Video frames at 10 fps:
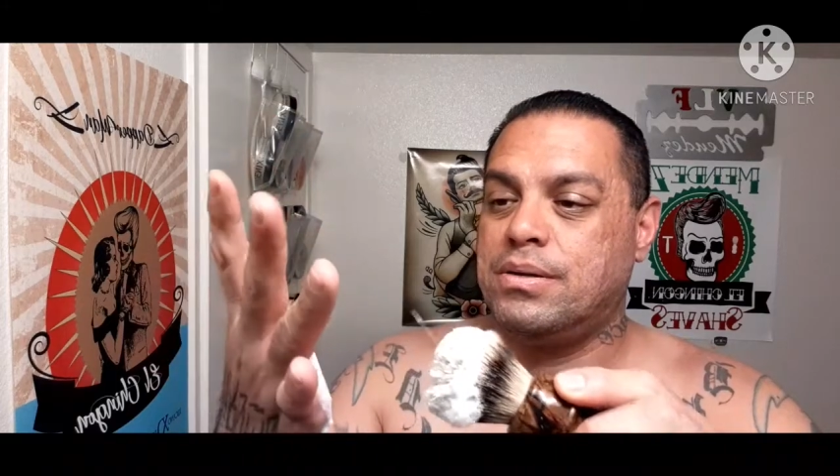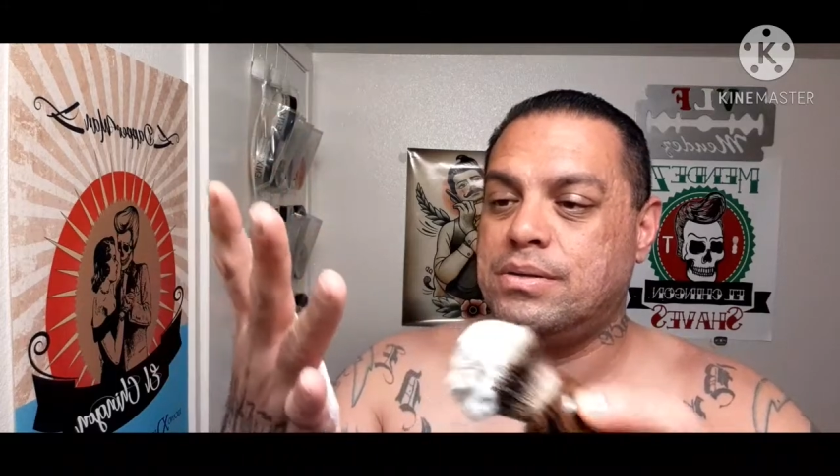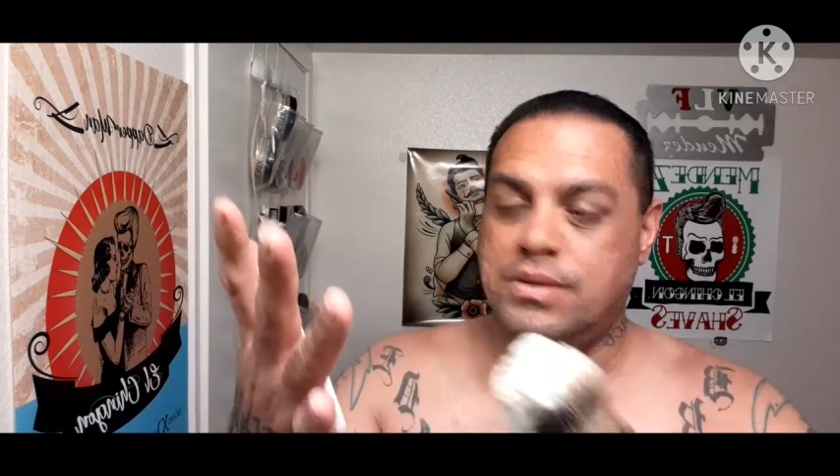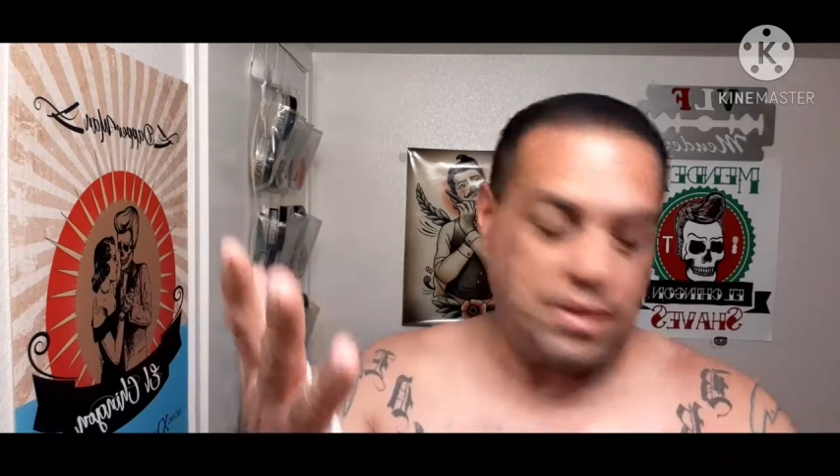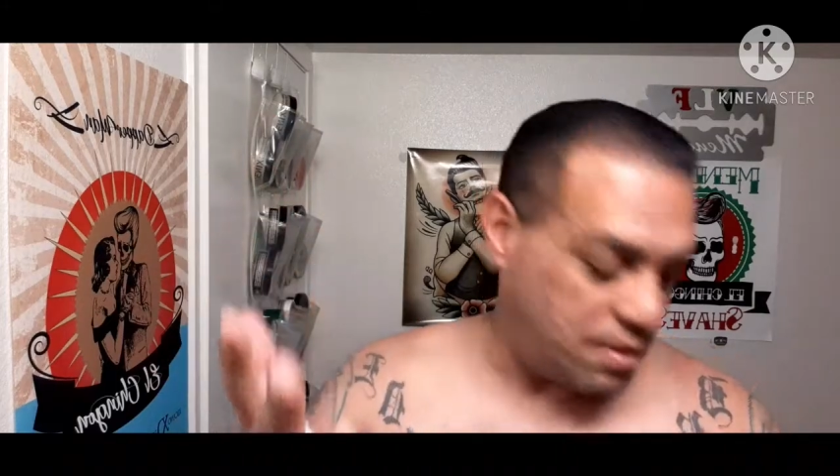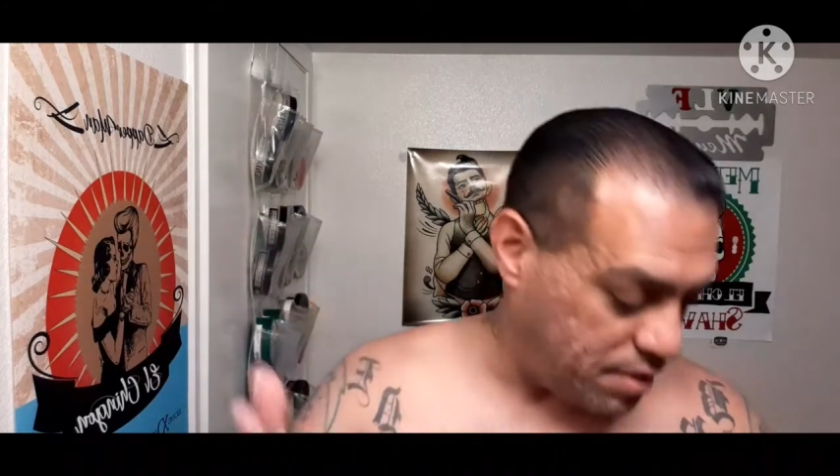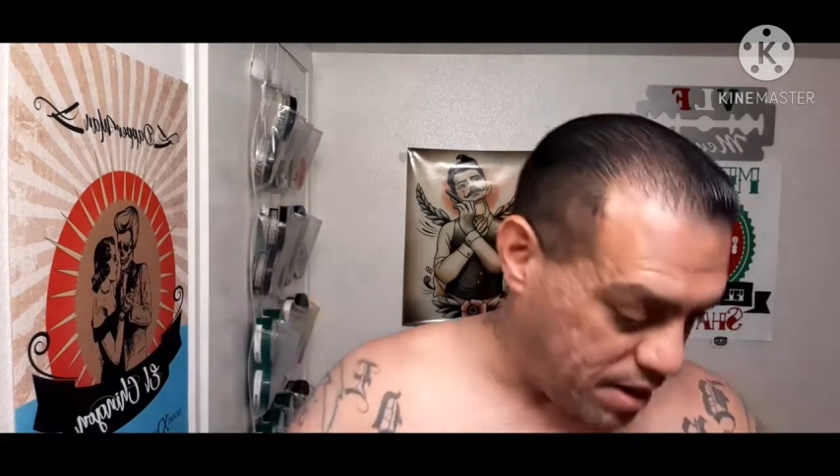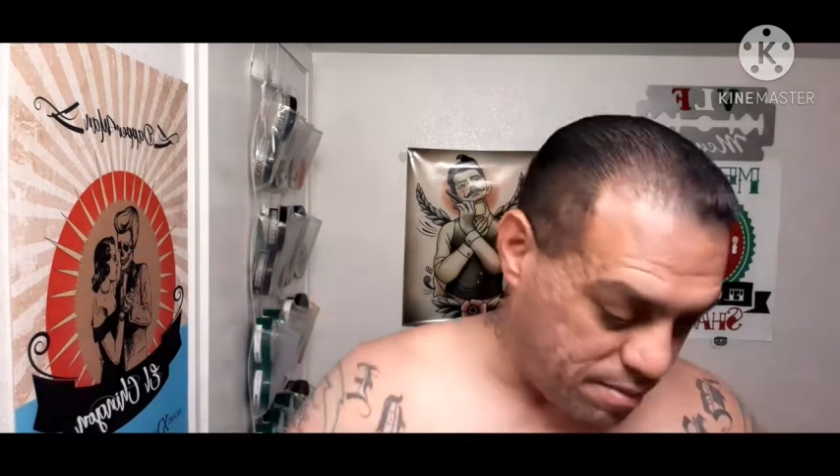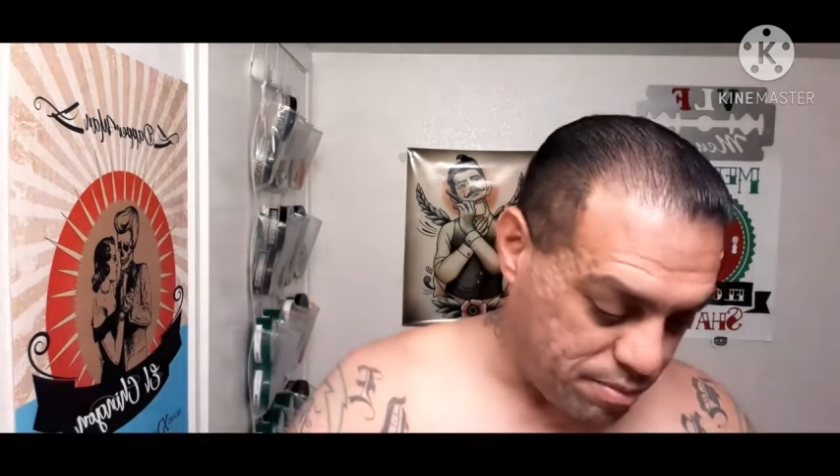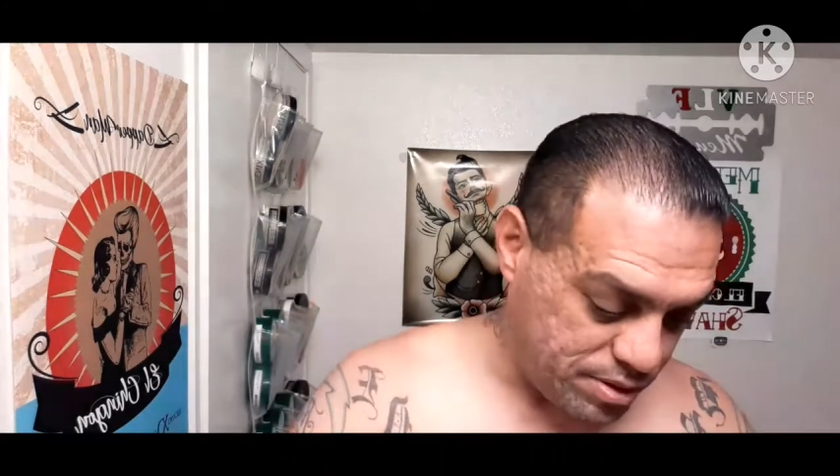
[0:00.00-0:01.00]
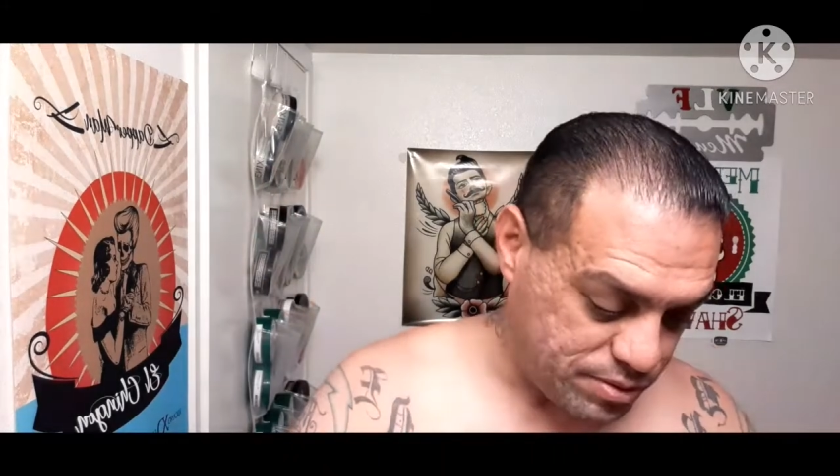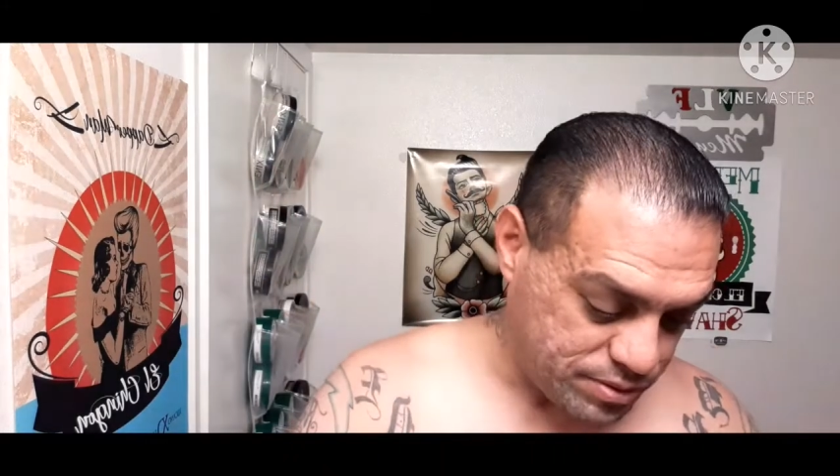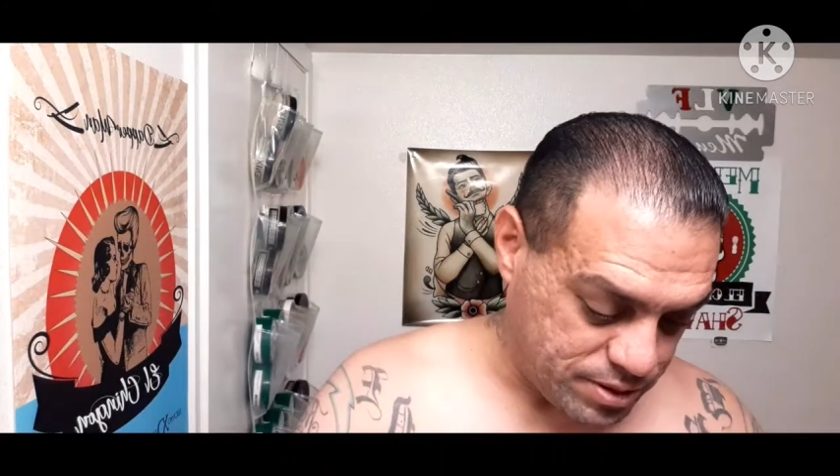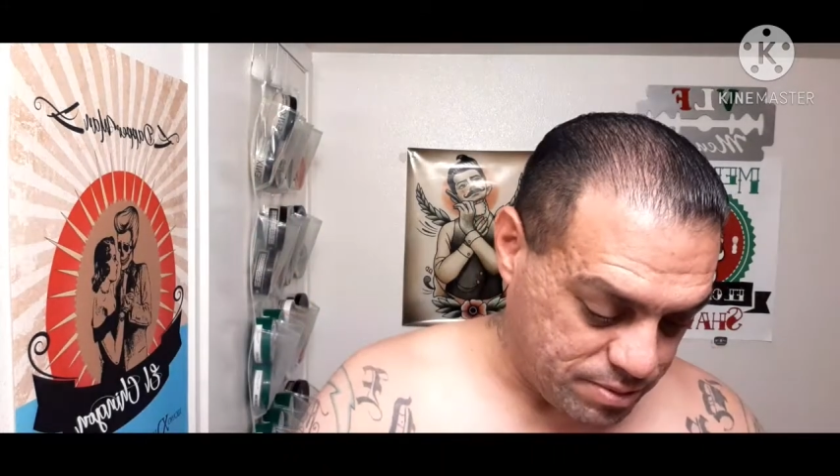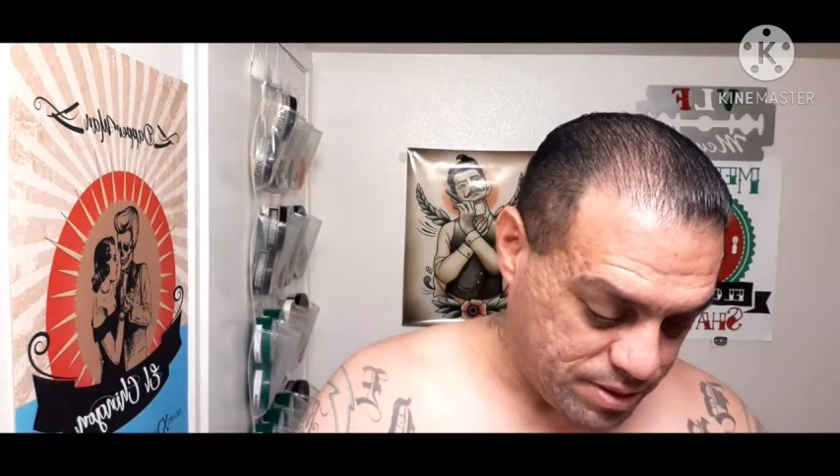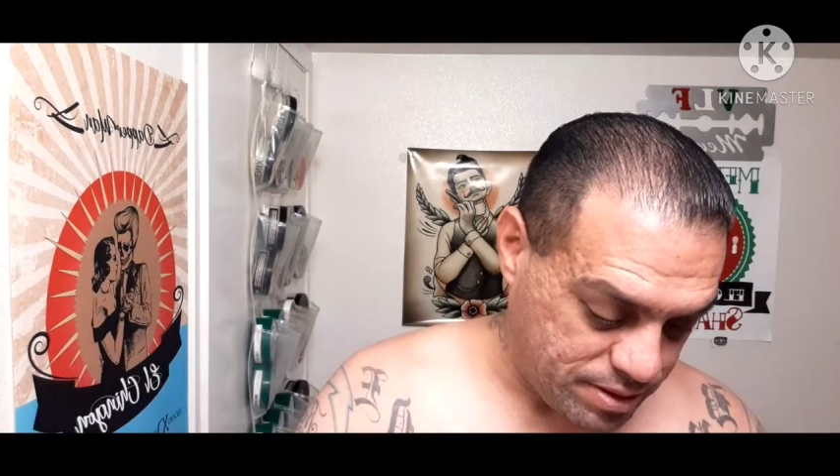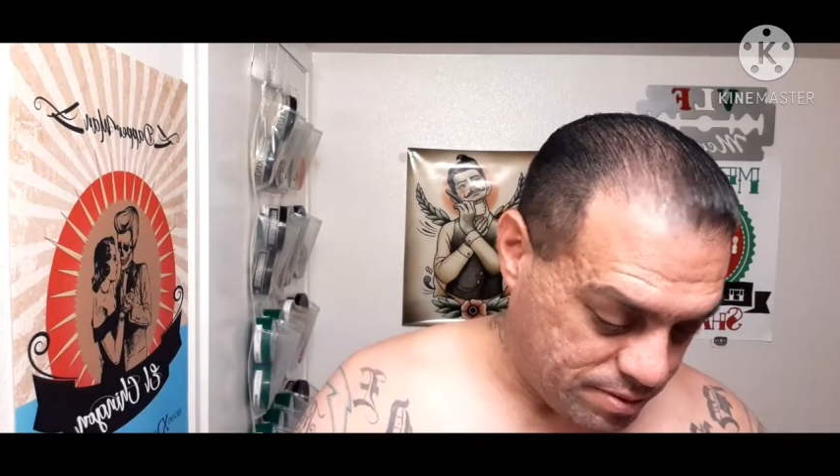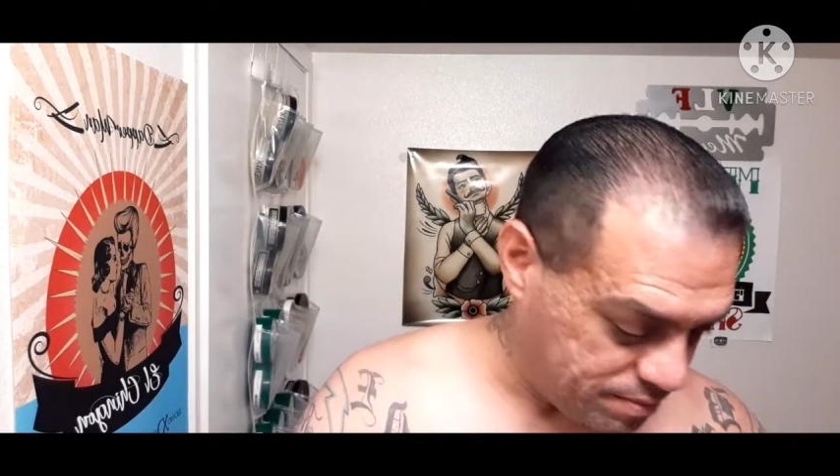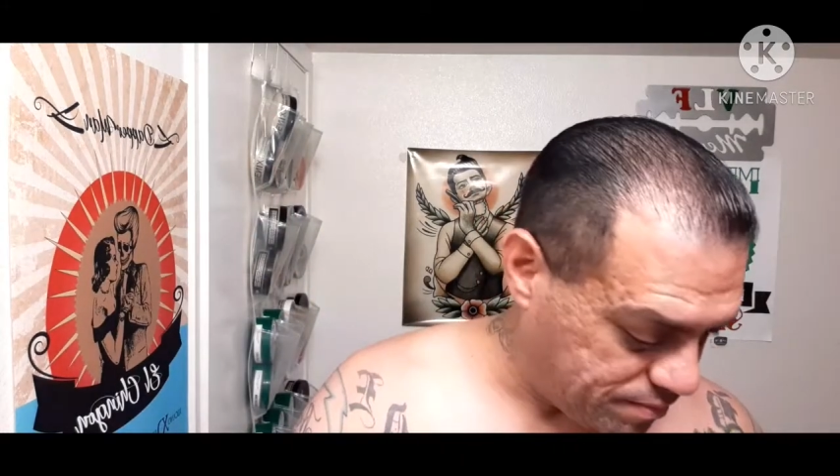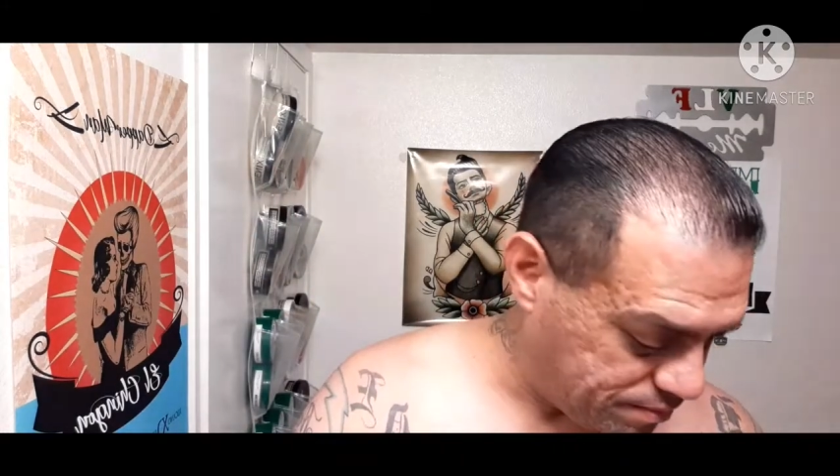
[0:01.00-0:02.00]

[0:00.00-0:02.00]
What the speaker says: See, I already have bristles coming out.